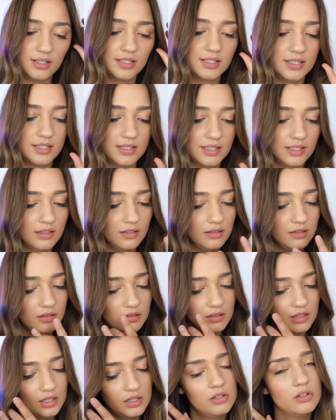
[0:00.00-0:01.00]

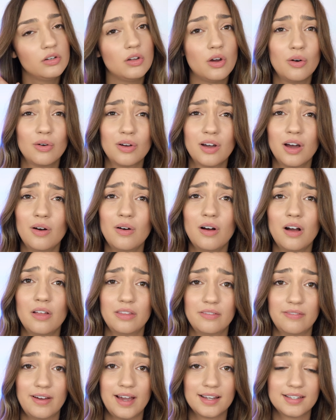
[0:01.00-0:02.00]
Still a no-go
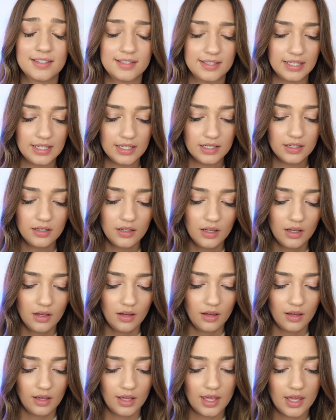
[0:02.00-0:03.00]
on the vaccine.
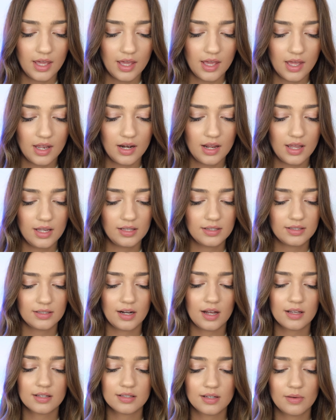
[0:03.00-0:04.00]
And it's
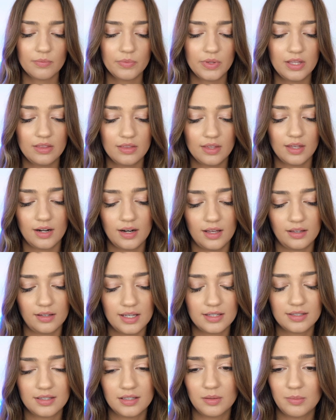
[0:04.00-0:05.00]
not something that I
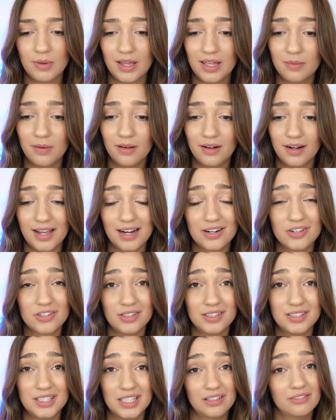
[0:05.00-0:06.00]
like to debate about. I
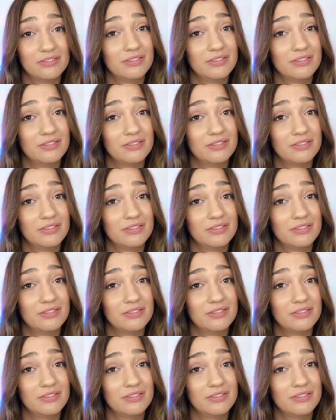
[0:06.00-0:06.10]
actually did